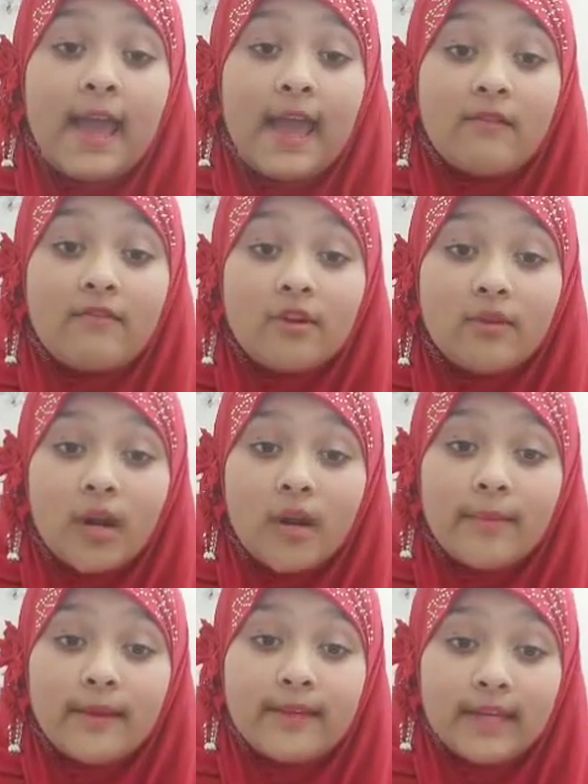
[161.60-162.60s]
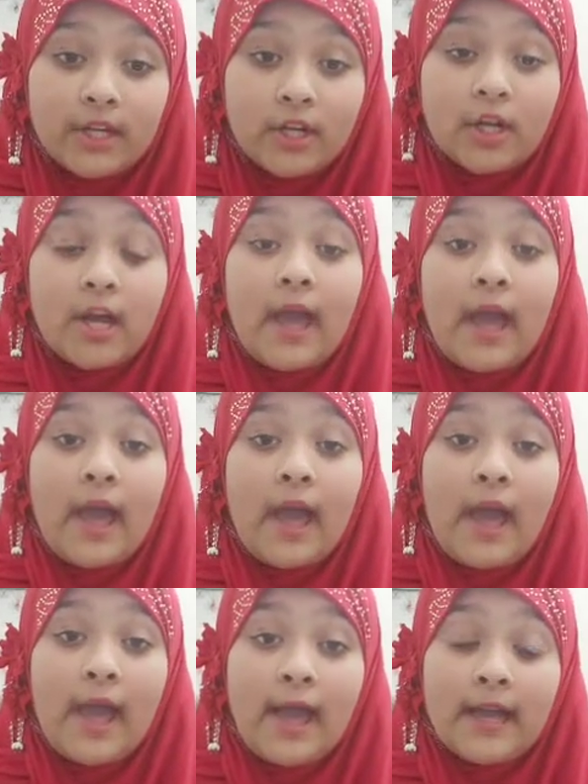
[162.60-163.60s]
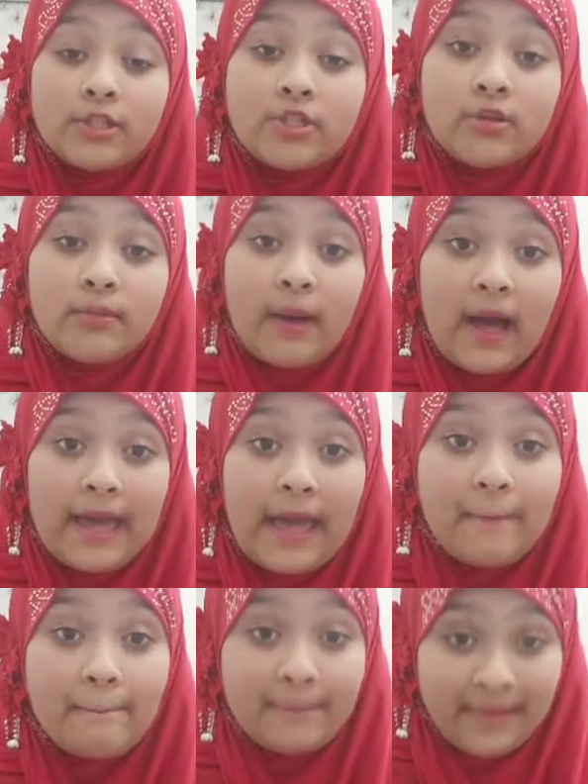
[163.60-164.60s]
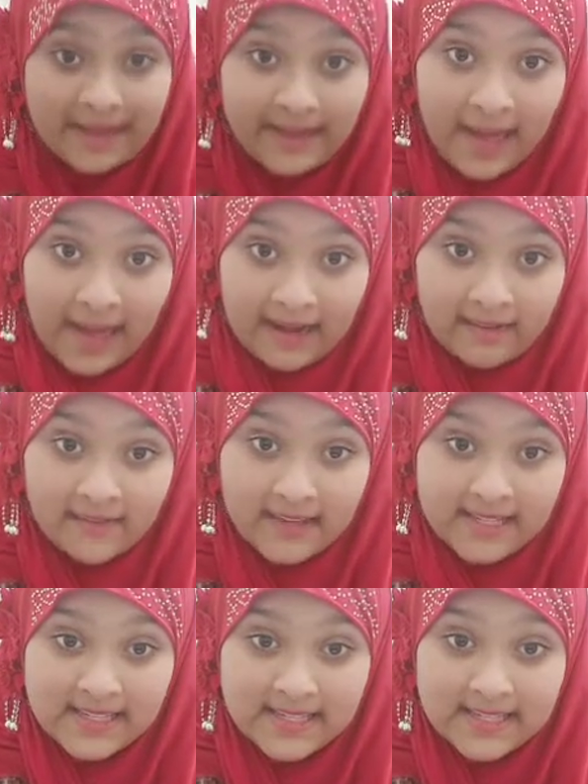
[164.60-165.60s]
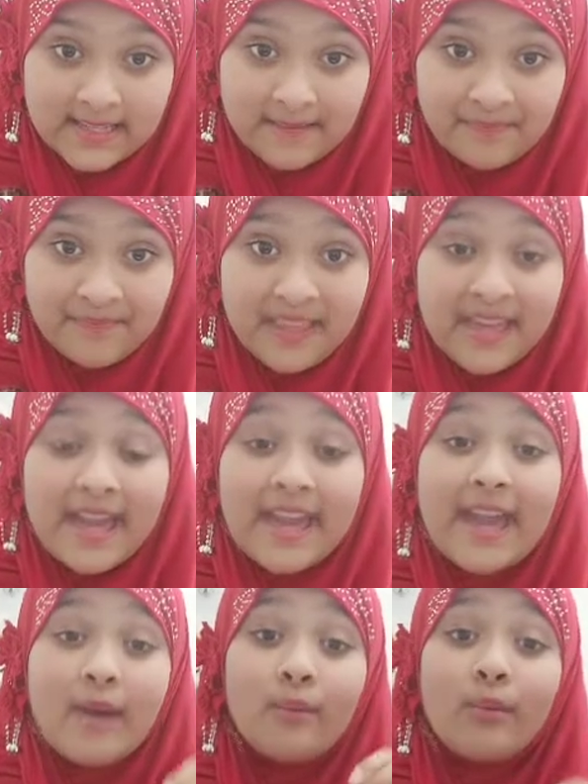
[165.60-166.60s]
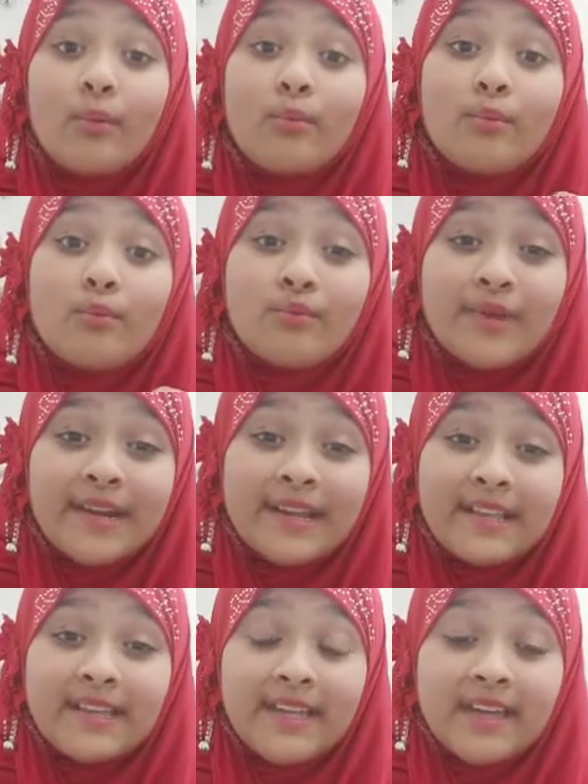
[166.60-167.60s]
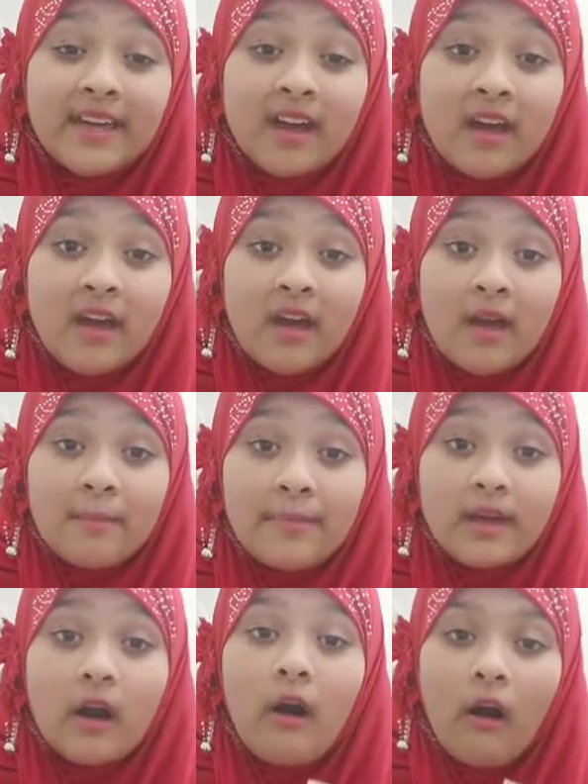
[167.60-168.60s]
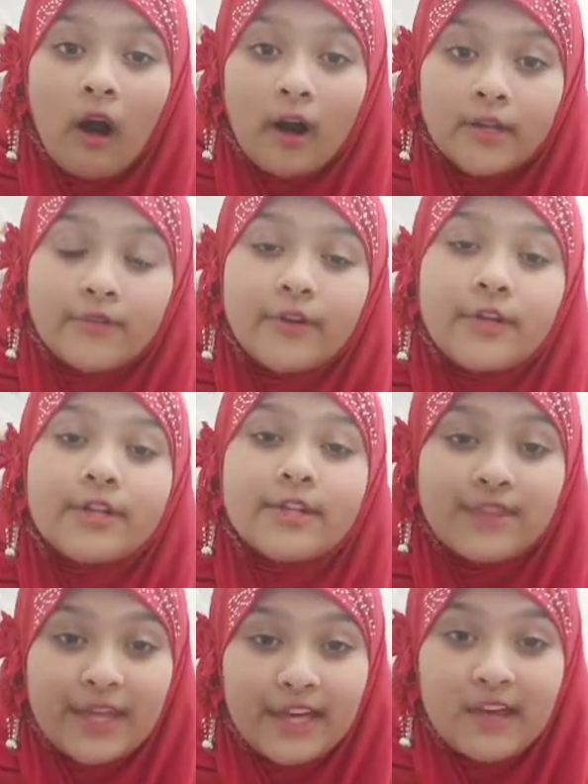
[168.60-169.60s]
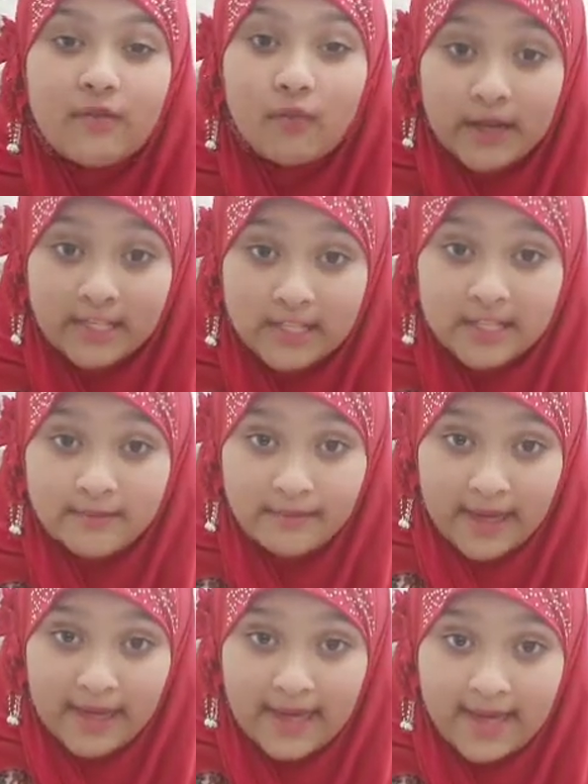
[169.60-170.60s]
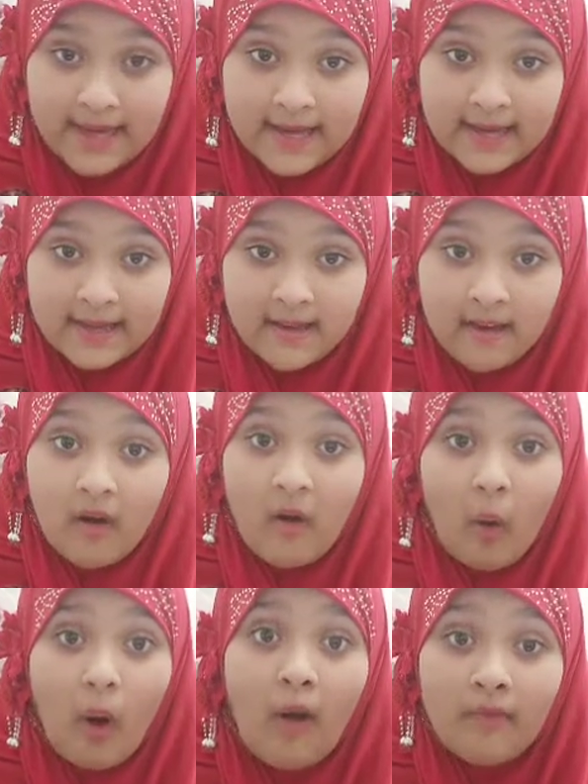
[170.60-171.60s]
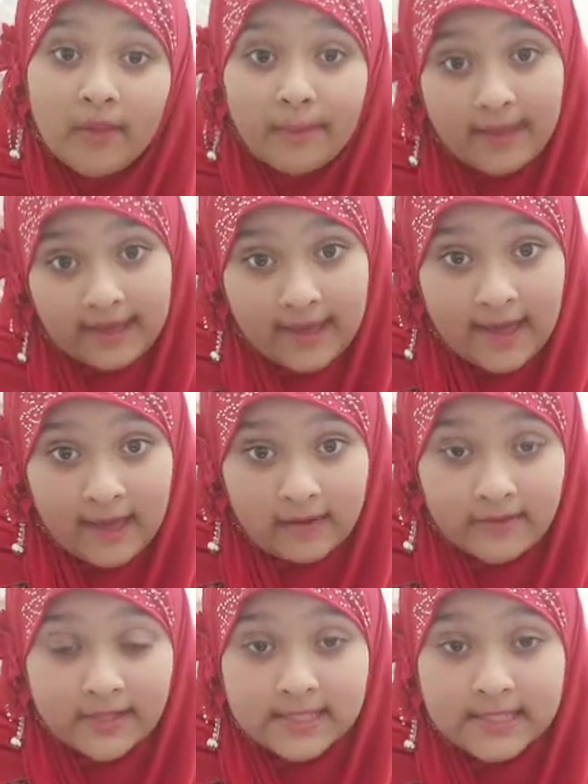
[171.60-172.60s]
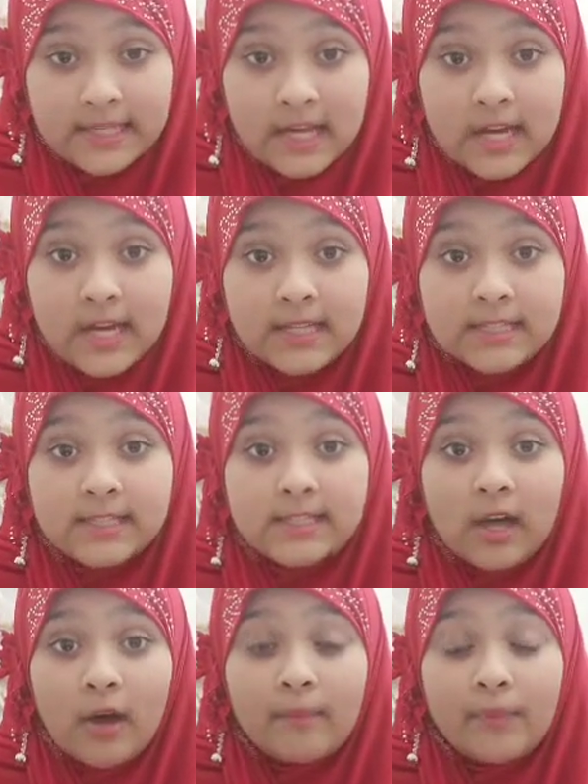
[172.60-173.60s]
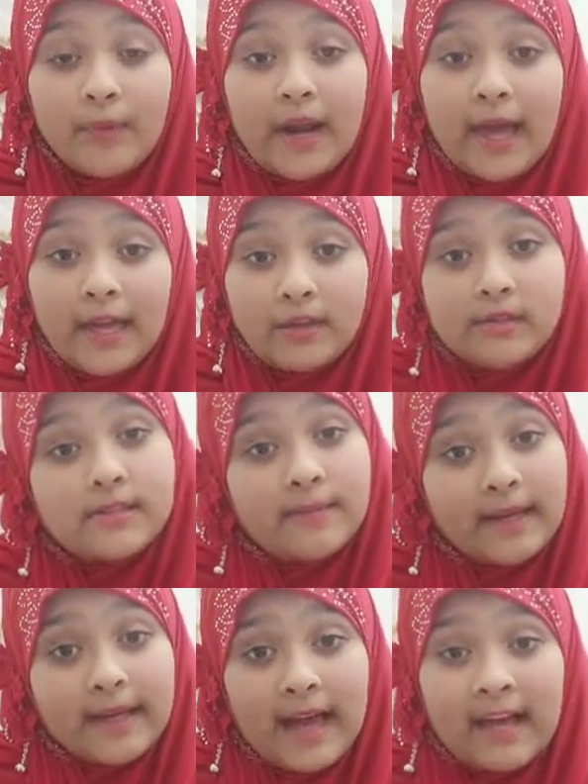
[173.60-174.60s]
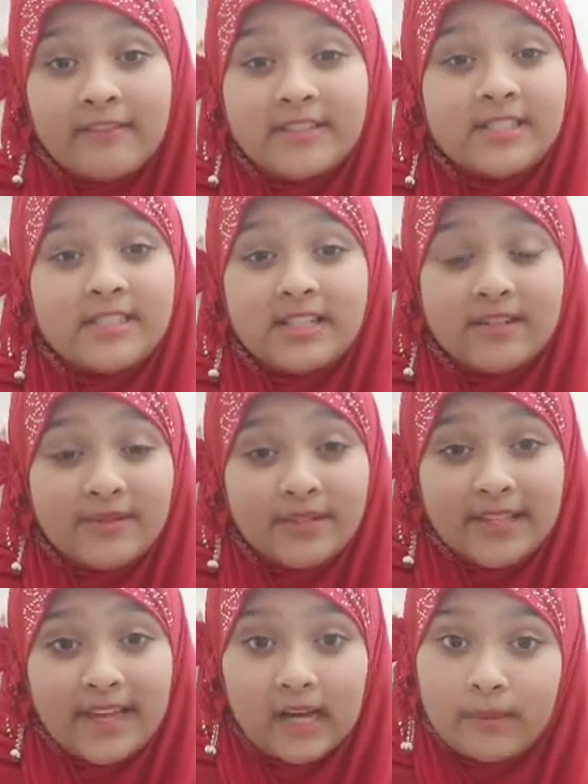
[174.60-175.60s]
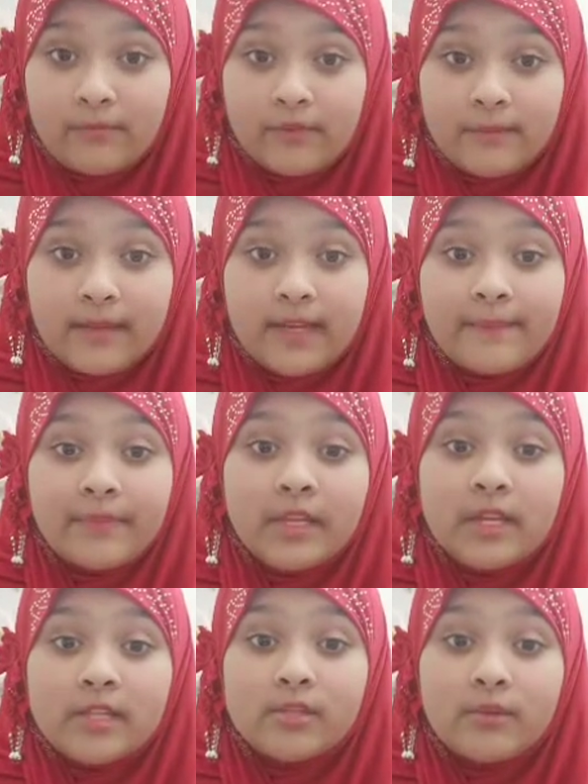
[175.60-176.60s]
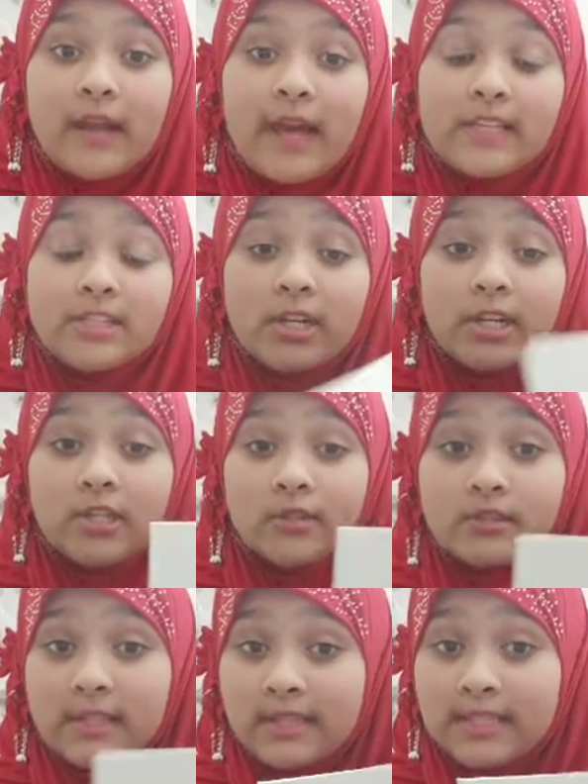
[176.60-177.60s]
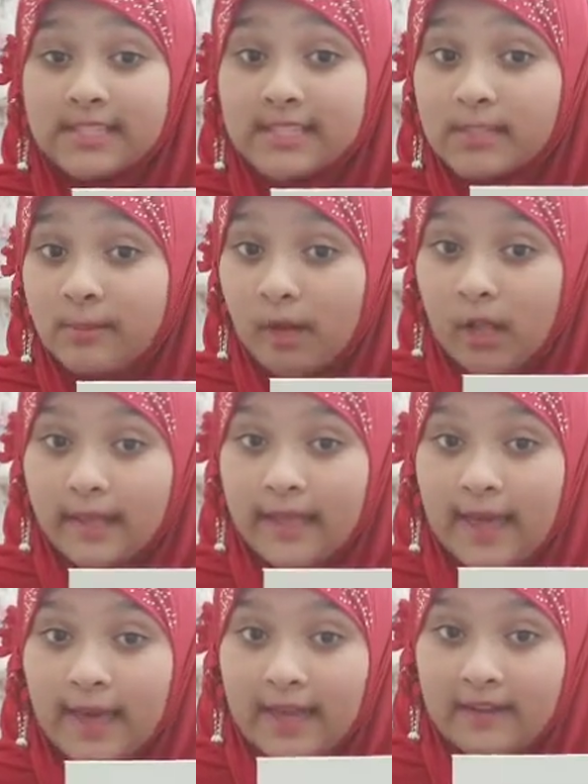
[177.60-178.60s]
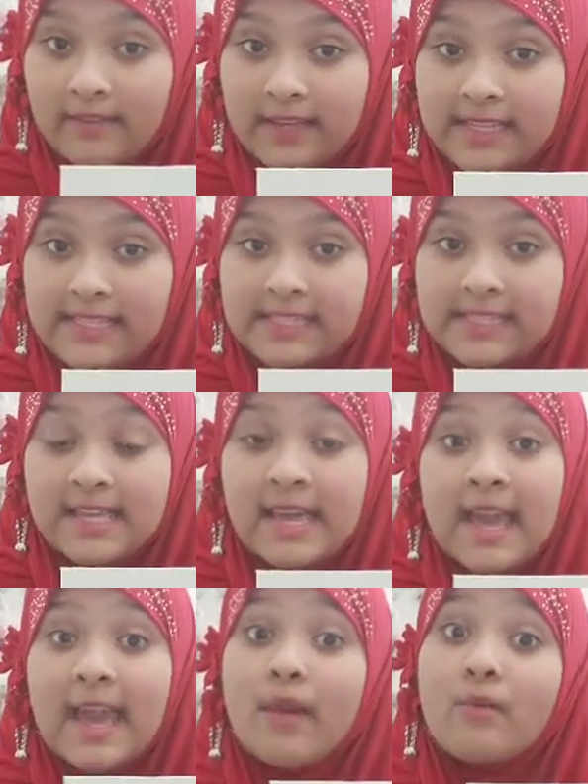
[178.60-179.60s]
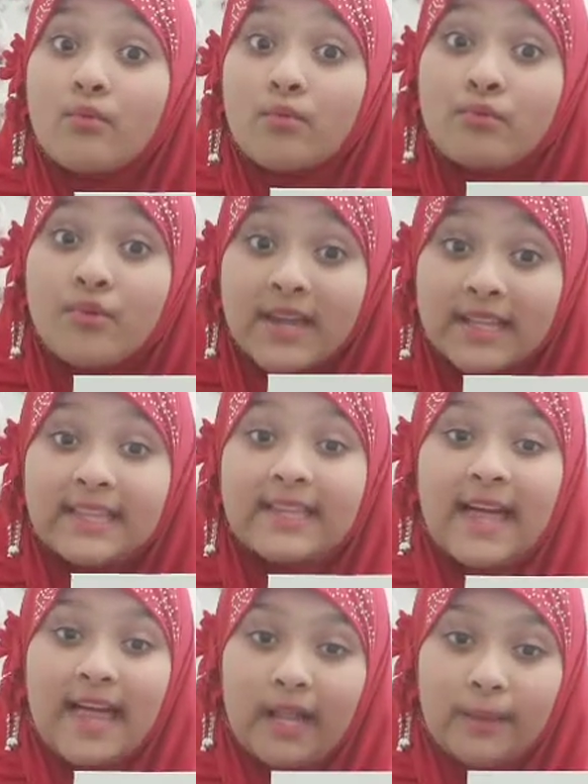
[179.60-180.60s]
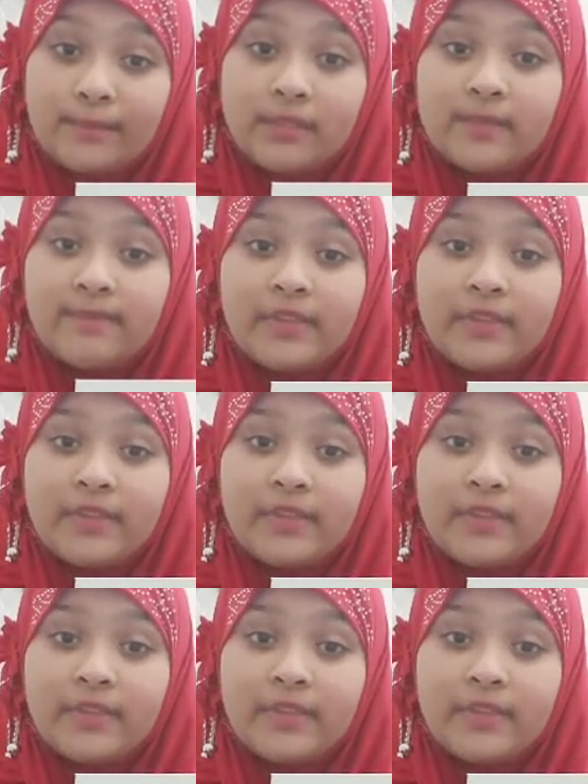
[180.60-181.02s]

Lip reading: If you are a beginner and you buy a big canvas, it will really be hard for you to think of what to make on the big canvas. So when I used the big canvas, it didn't really help for me. So when I started using this small canvas, it really helped.